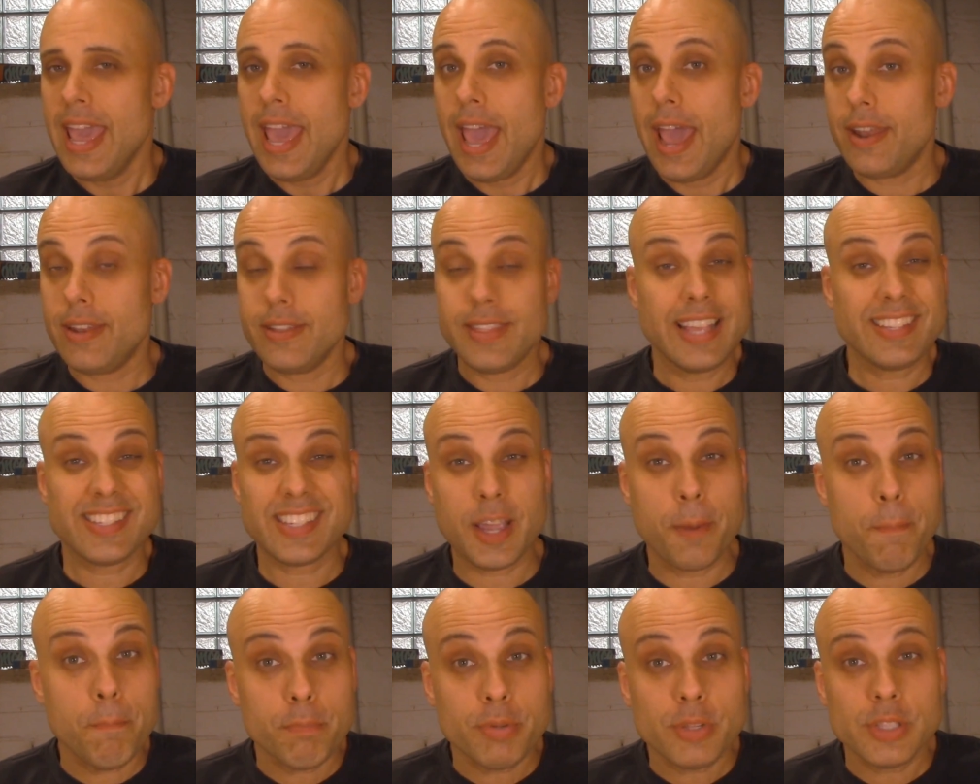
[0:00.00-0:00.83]
And that's a
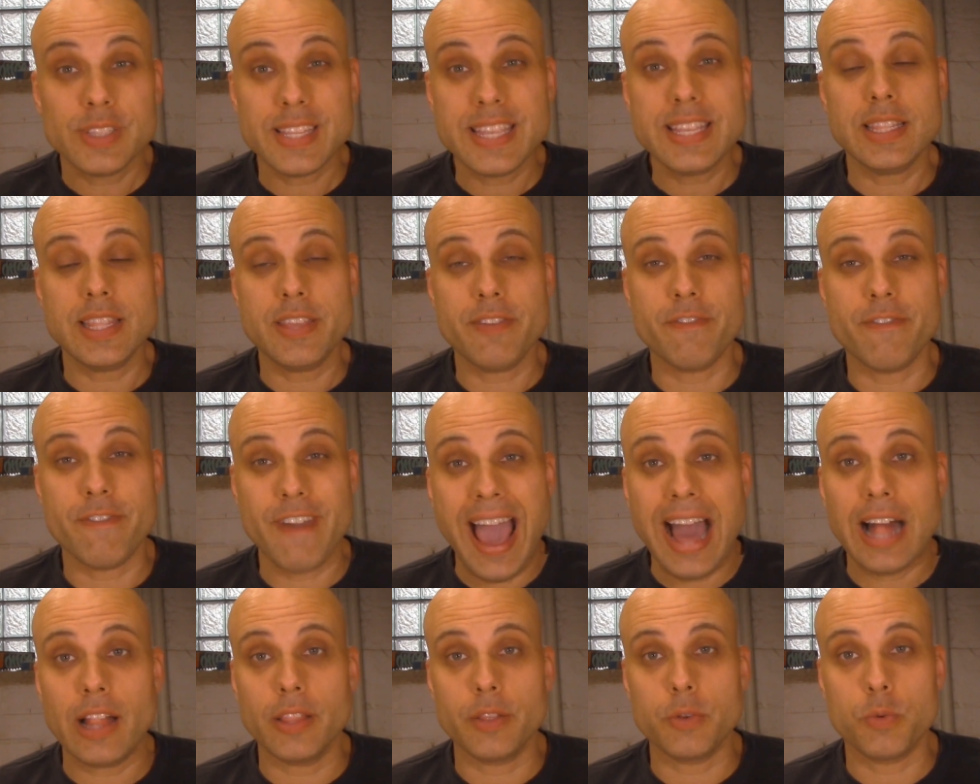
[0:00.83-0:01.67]
completely
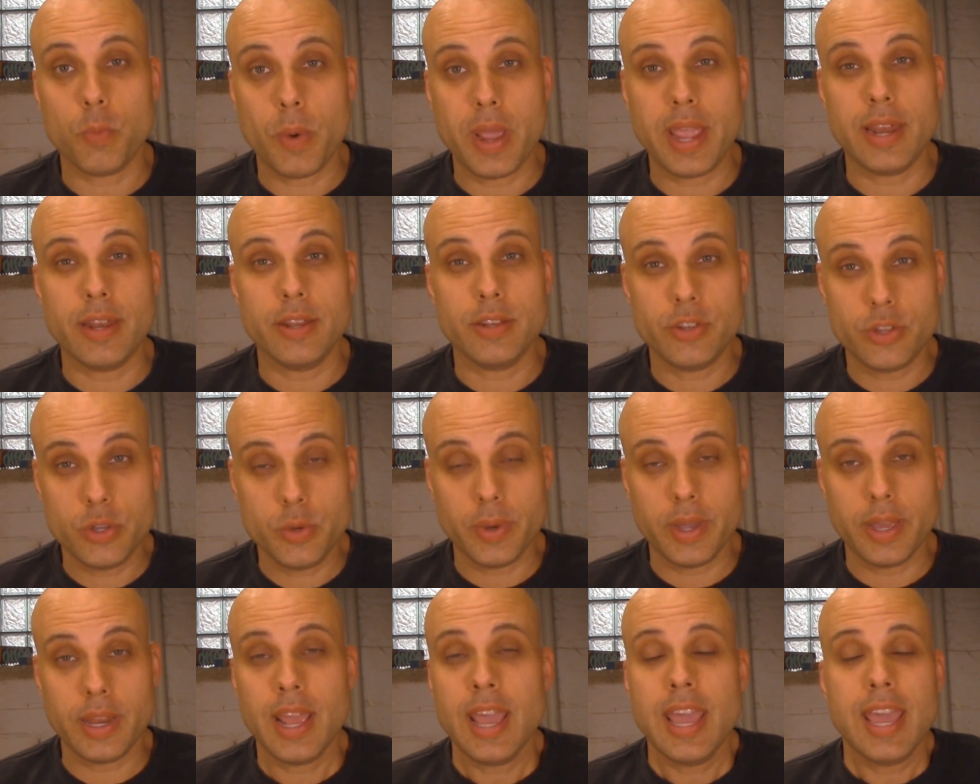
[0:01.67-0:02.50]
valid way to
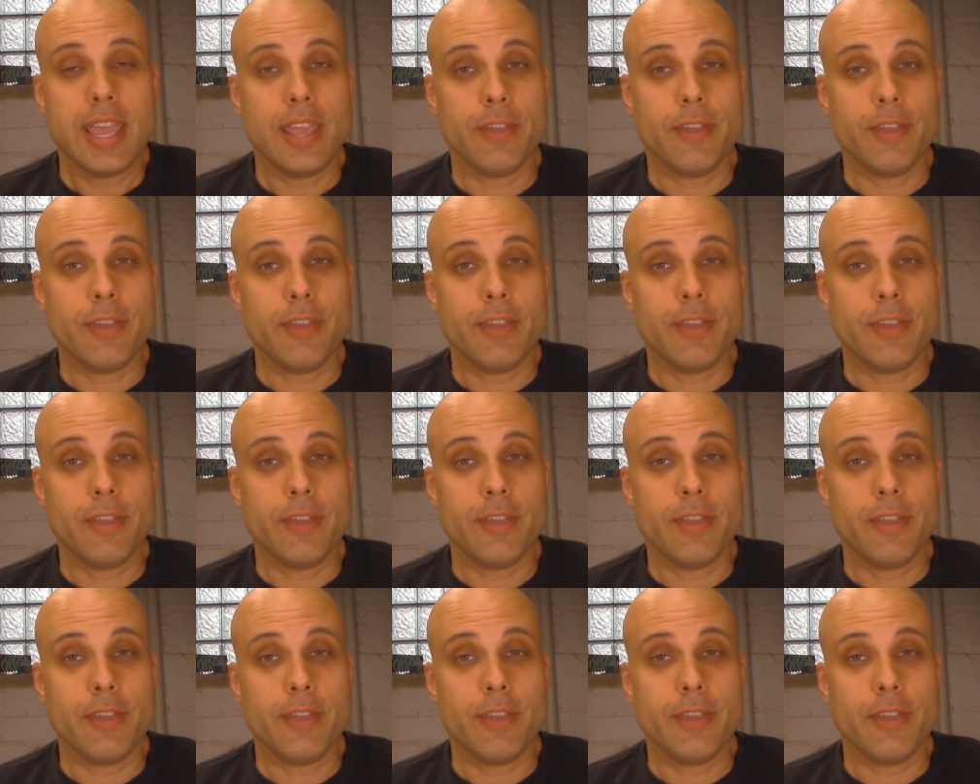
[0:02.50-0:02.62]
do it.